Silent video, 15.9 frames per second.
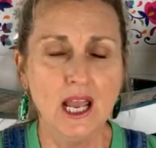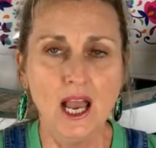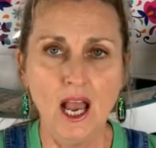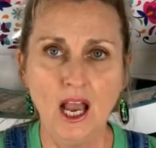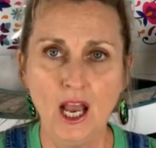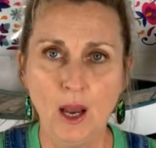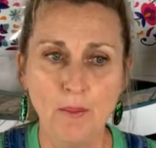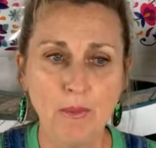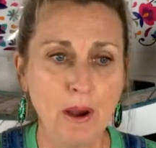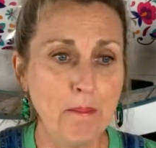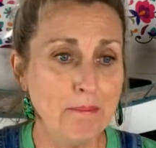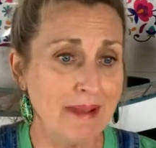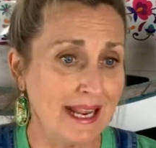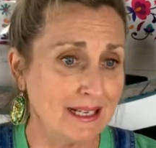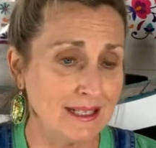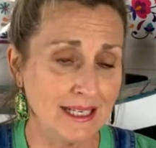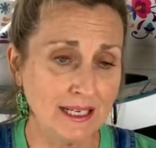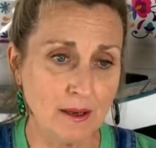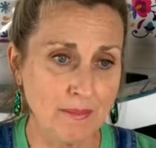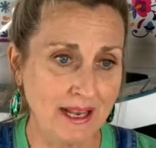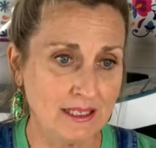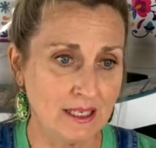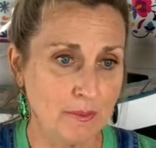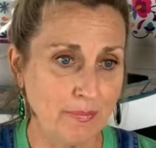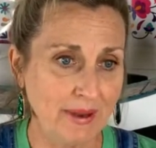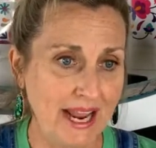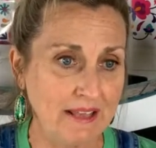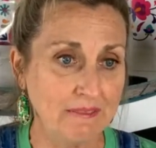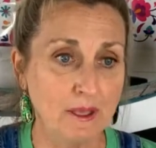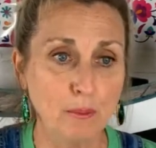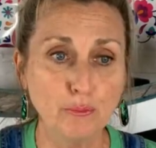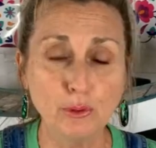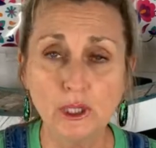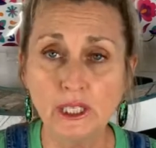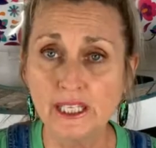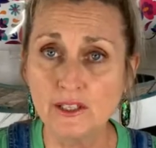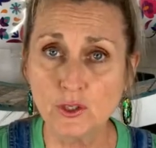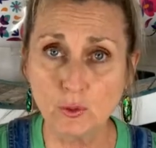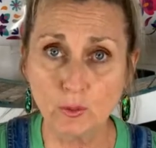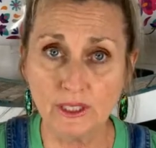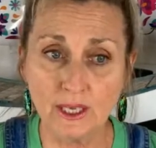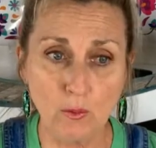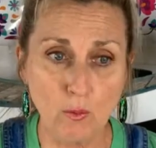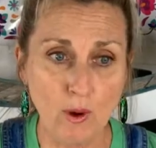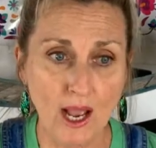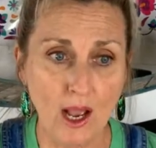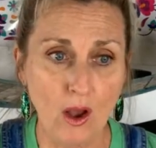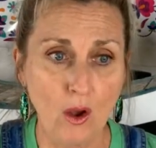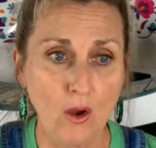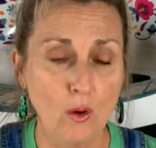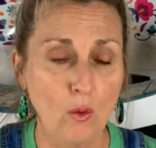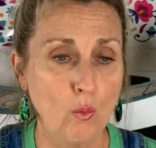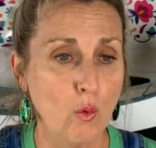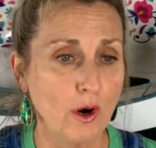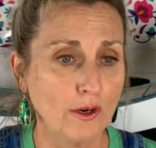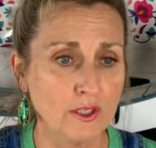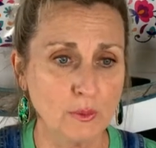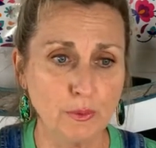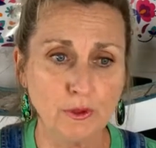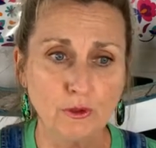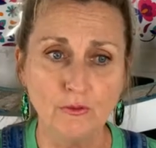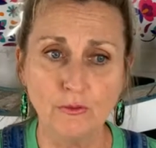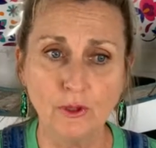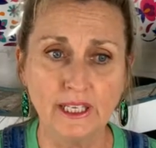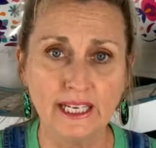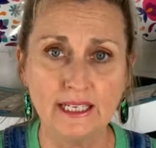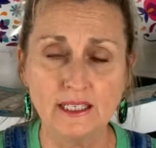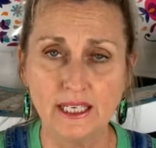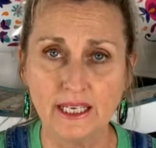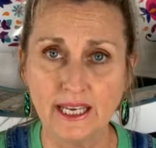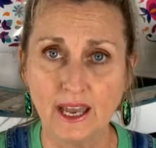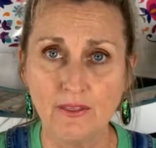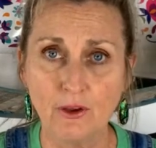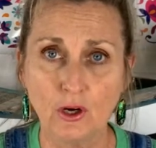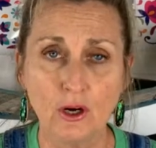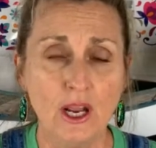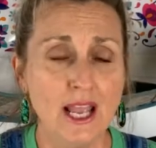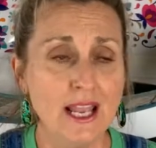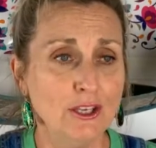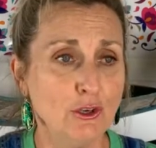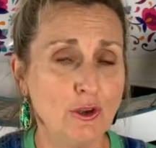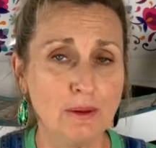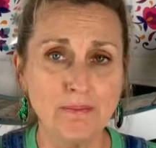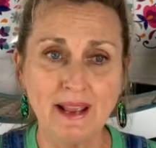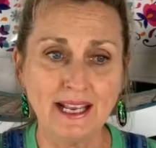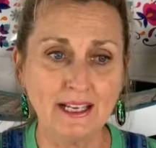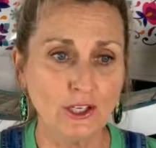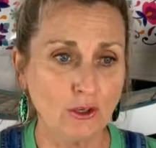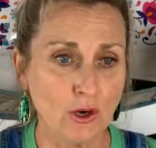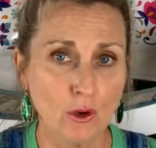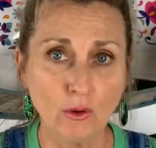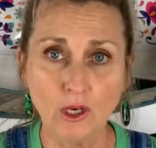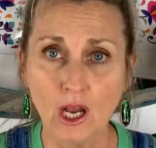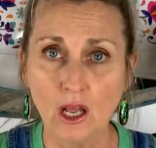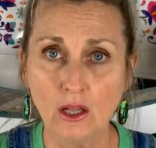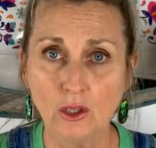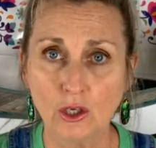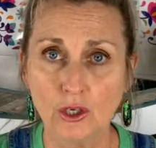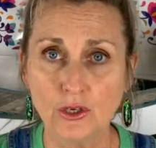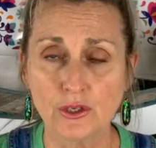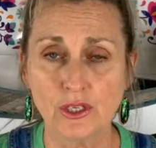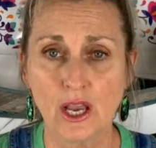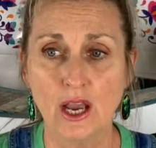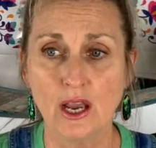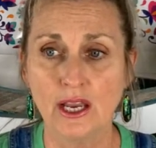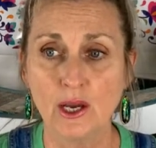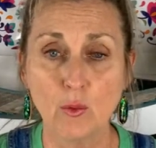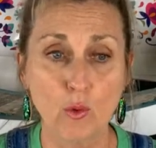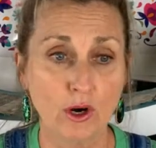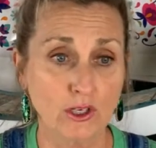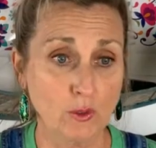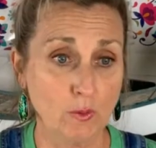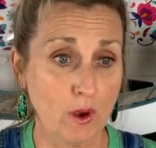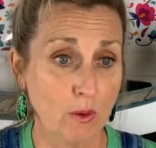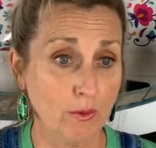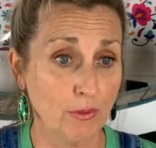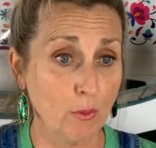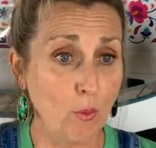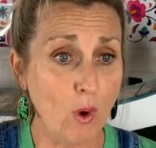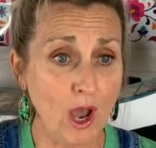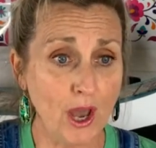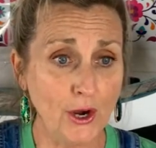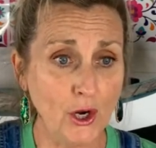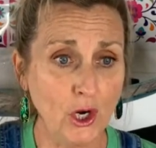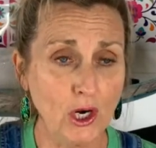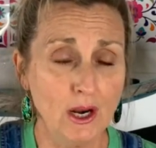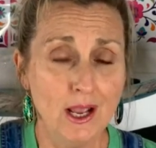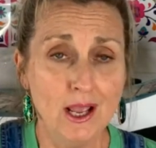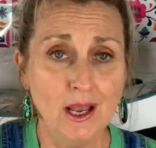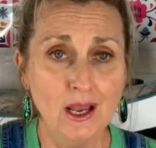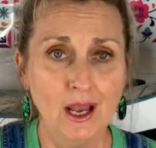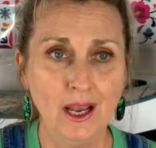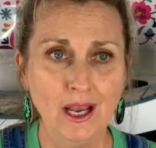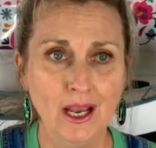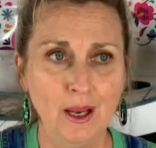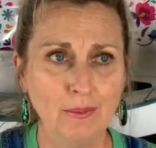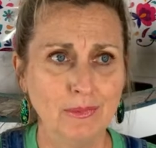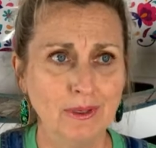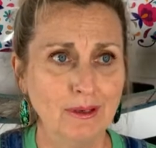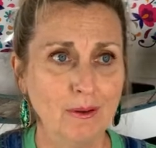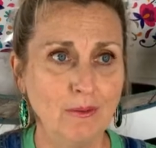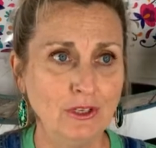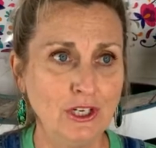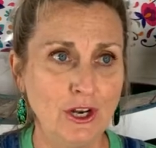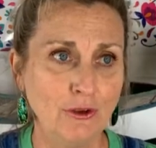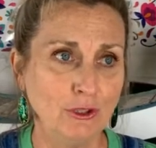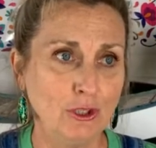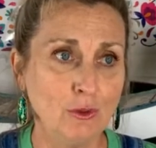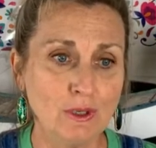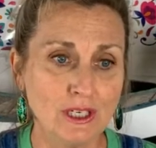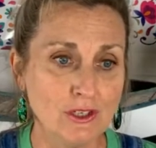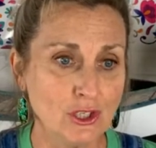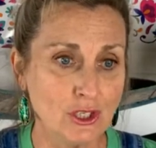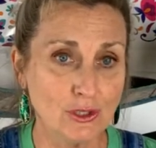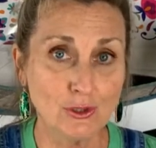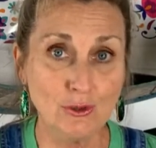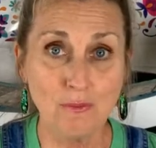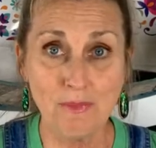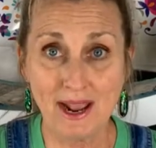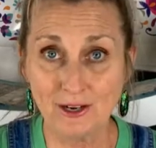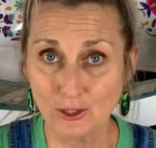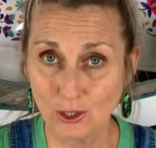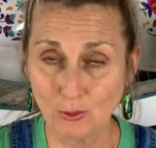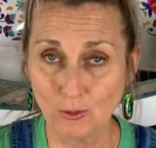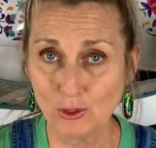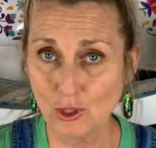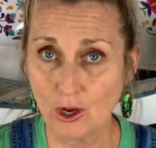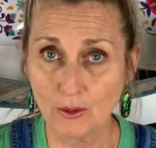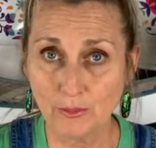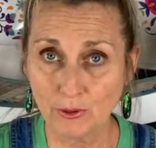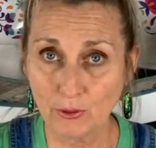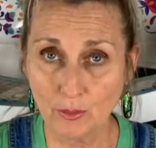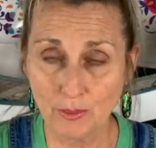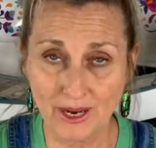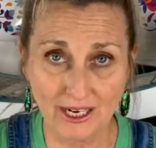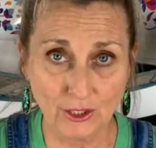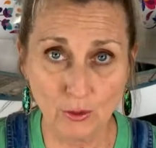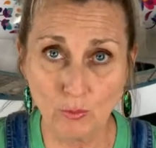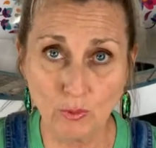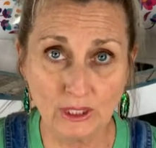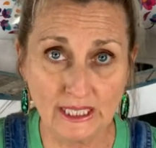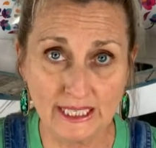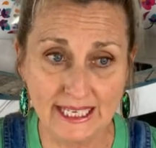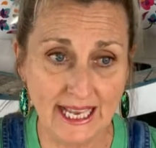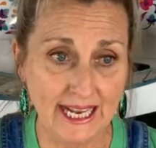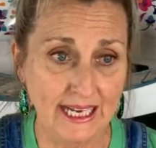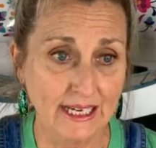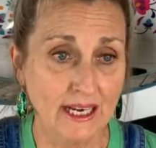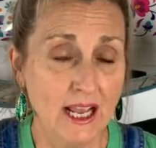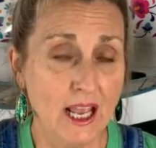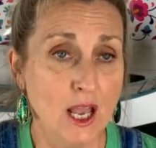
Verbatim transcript: Um, amazing, amazing paint that blends really well, works beautifully together. You can make your own colors. Uh, it works well with water. Um, you know, you can just do magic with chalk mineral paint. You really can.